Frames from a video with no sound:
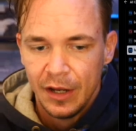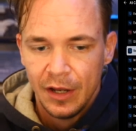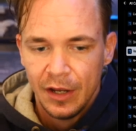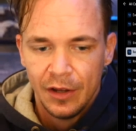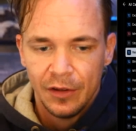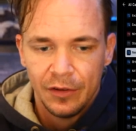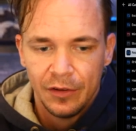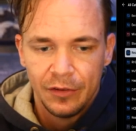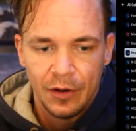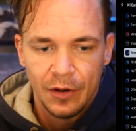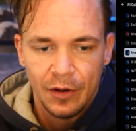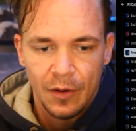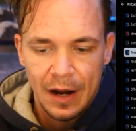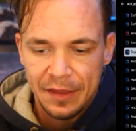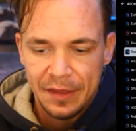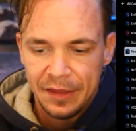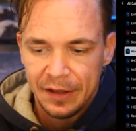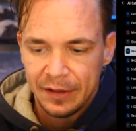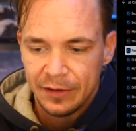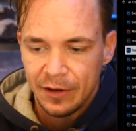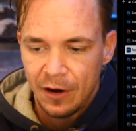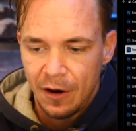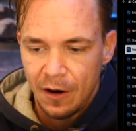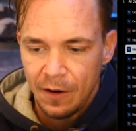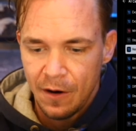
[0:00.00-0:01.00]
So I think
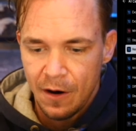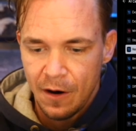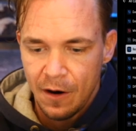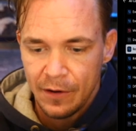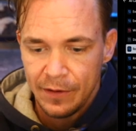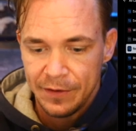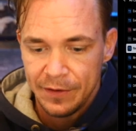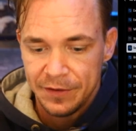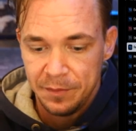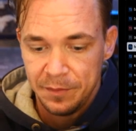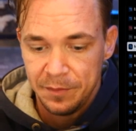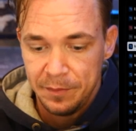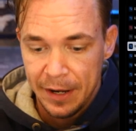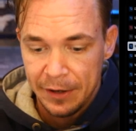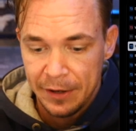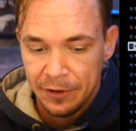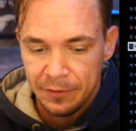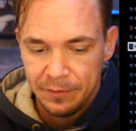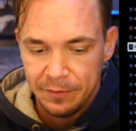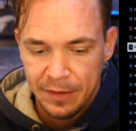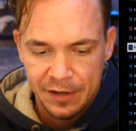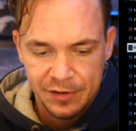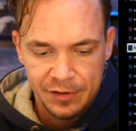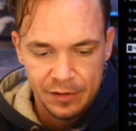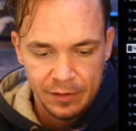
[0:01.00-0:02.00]
the RR is a better
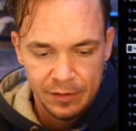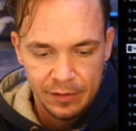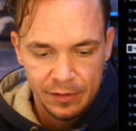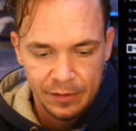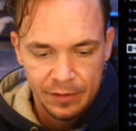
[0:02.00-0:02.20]
measure.